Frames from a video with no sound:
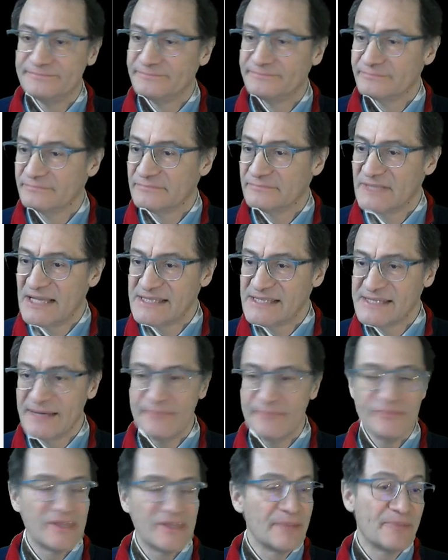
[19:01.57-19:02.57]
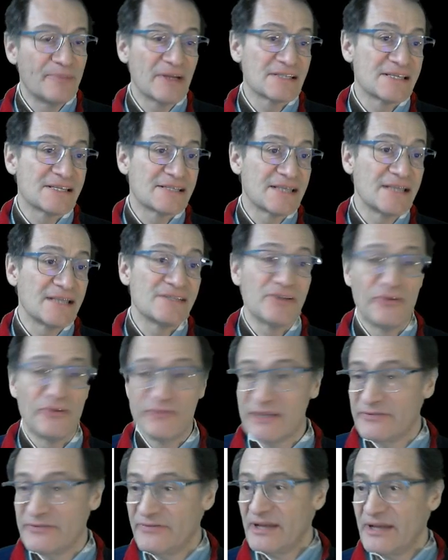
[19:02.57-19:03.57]
let's see the persistence of the
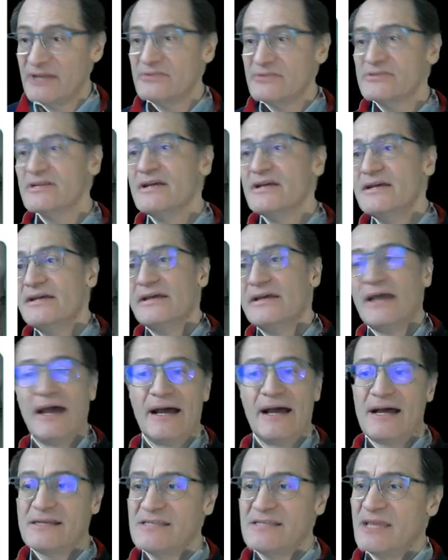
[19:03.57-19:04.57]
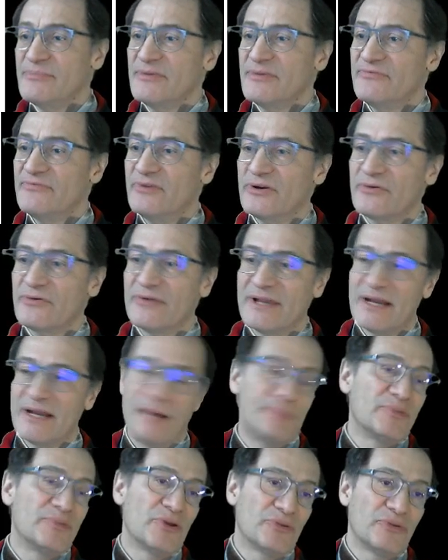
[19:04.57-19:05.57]
failures. I said before we have
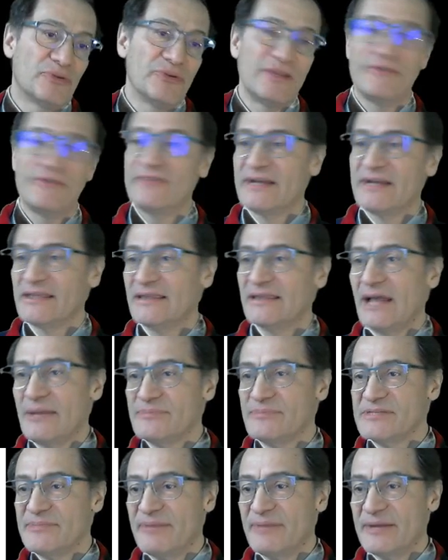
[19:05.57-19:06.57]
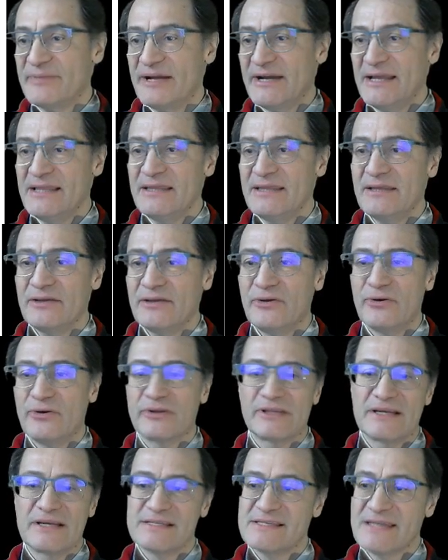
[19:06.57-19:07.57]
two different types, permanent or
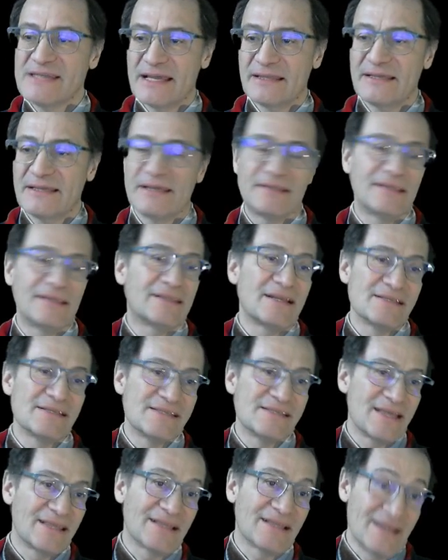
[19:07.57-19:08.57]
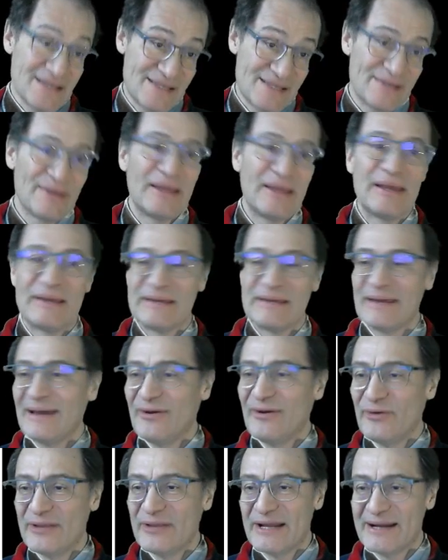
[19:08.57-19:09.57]
transient. The transient has
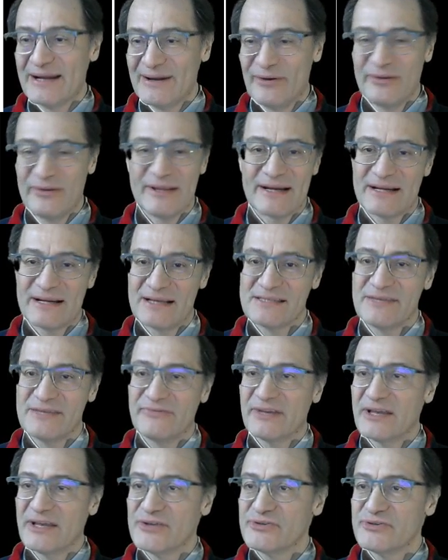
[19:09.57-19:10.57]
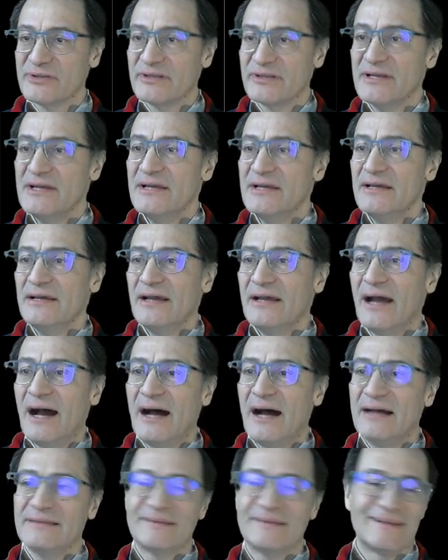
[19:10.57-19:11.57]
other classification.
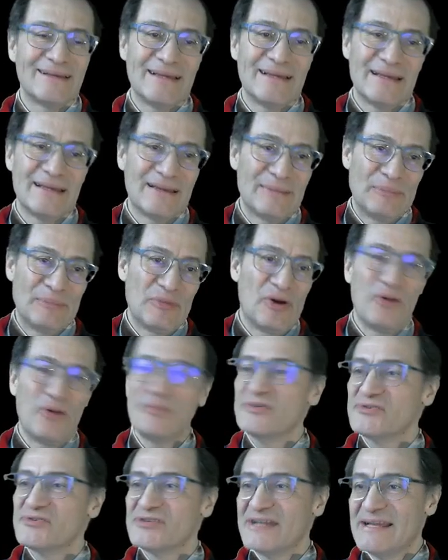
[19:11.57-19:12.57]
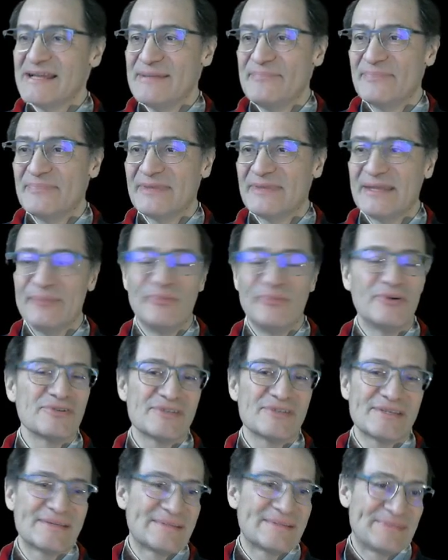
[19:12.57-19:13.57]
And obviously the
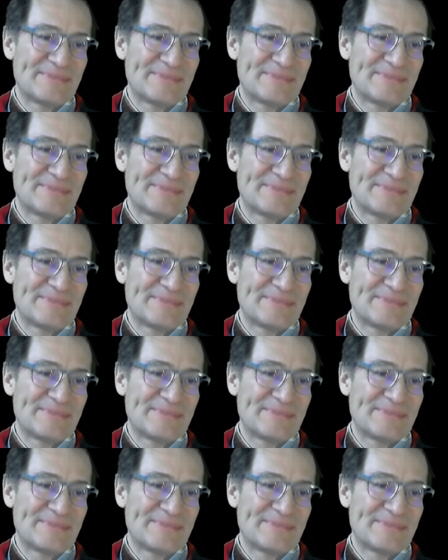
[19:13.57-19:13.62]
most